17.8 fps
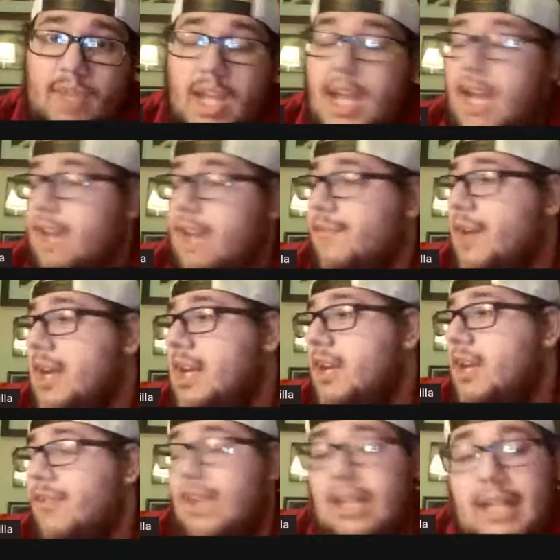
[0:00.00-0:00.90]
and if I
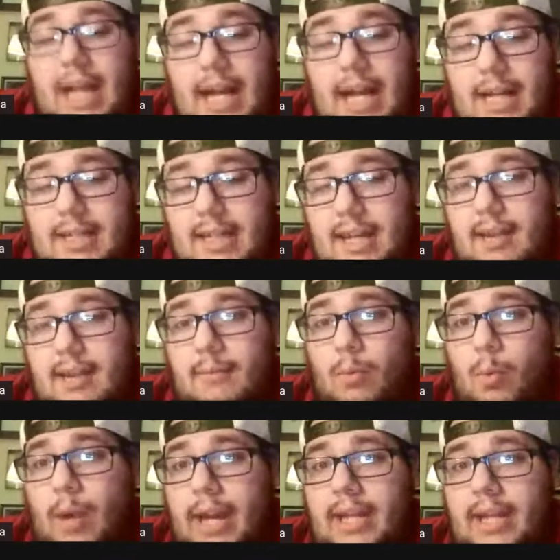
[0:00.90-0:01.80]
hear the
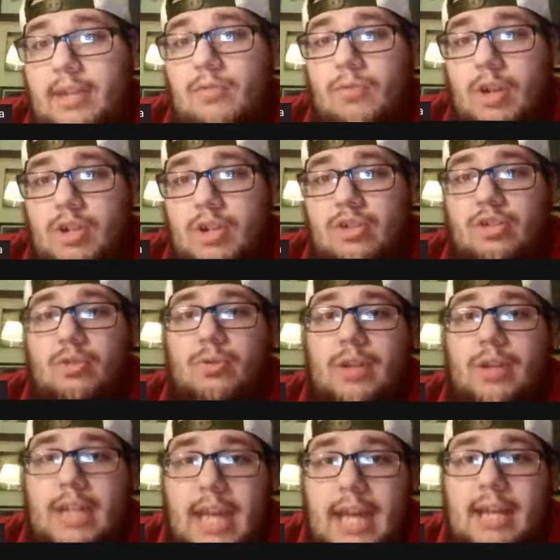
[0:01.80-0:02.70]
goddamn weighted runs
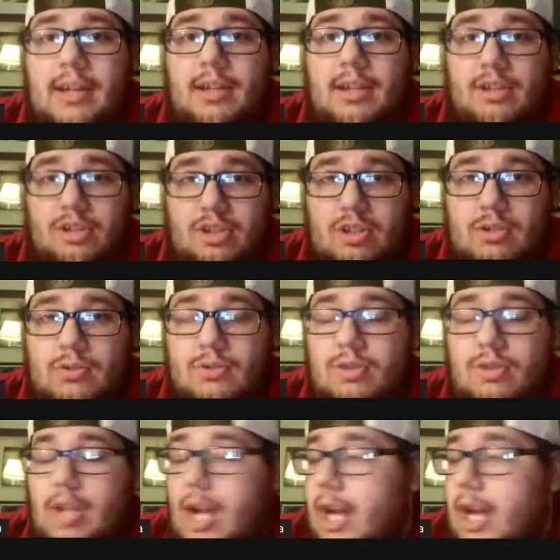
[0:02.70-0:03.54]
created excuse,